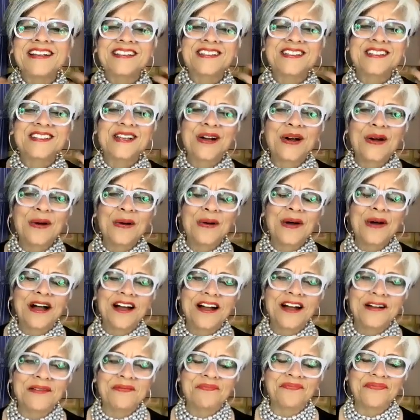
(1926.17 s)
Yeah.
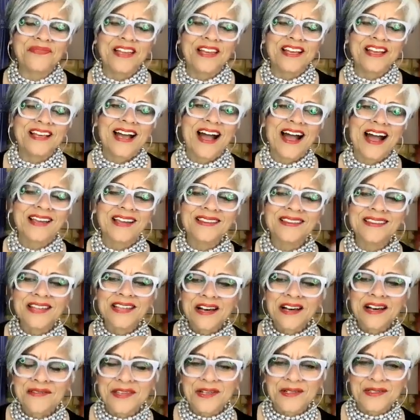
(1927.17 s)
So, I
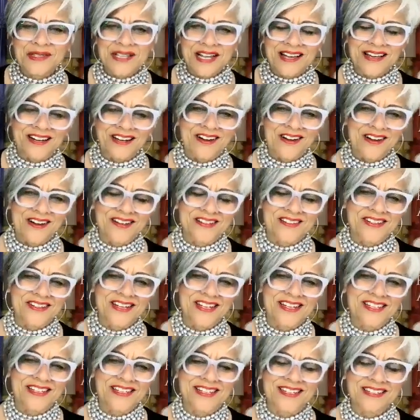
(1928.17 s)
love those kind of
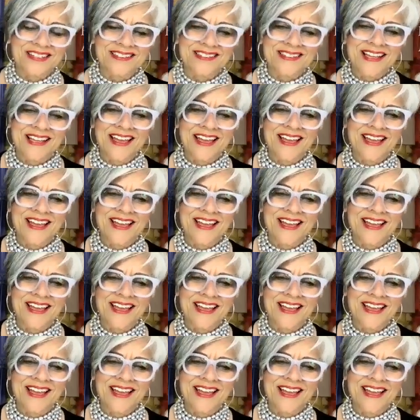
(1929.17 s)
contradictions,